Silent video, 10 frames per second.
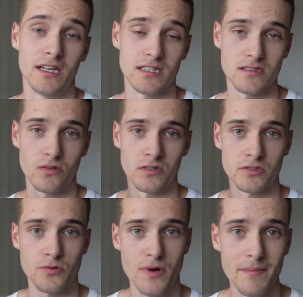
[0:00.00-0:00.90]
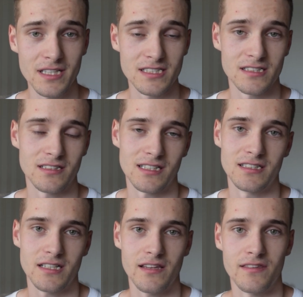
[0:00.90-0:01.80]
It's called Cramit,
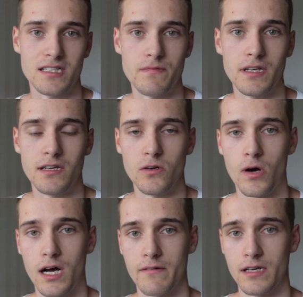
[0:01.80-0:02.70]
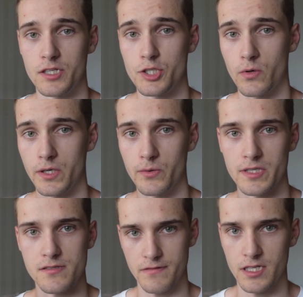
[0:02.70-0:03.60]
and in this video I will show you
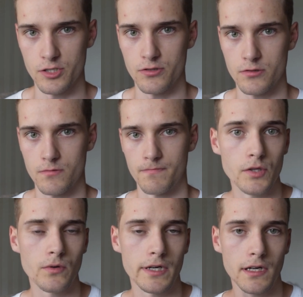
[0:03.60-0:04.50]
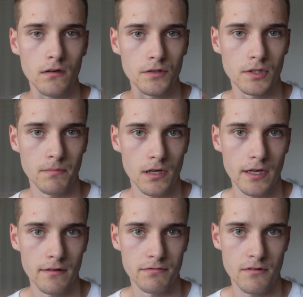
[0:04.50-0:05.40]
its features. You can download the
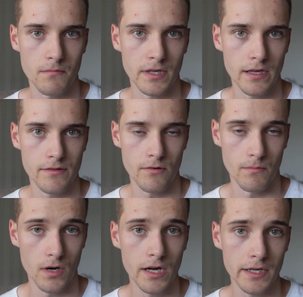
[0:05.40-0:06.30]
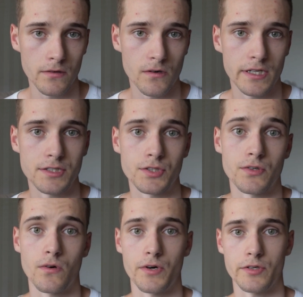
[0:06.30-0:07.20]
plugin from either mine or
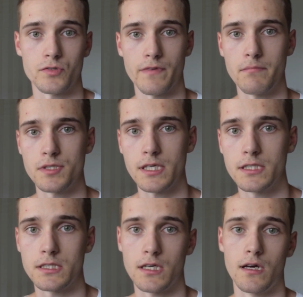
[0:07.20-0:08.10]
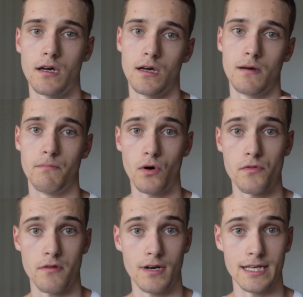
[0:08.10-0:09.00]
Integer Audio's website,
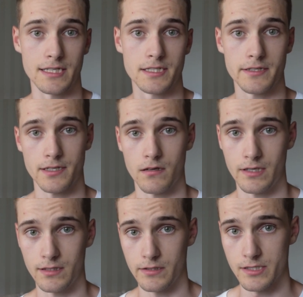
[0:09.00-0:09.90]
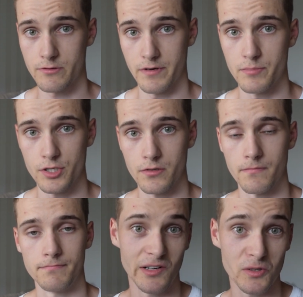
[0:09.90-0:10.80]
both linked down in the
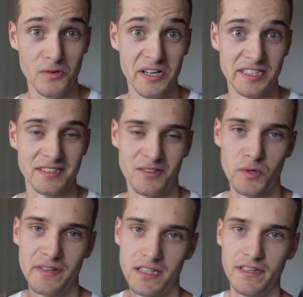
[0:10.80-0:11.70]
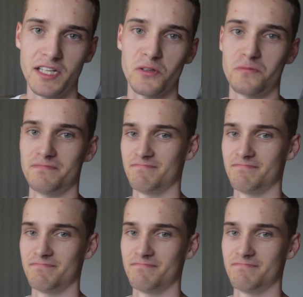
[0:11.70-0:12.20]
description. Alright, on with the video.